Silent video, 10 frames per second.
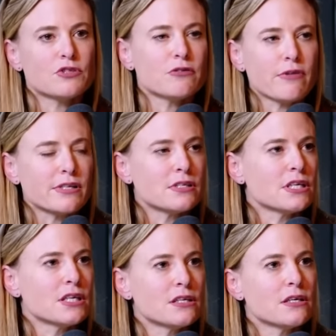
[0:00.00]

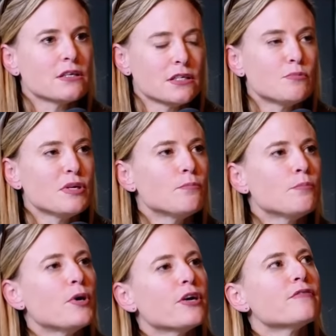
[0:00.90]
generosity and could be
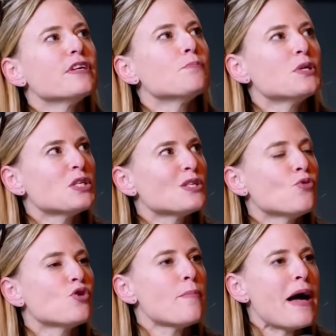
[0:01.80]
part of it, but it's
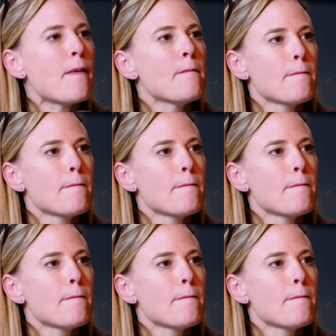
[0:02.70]
more about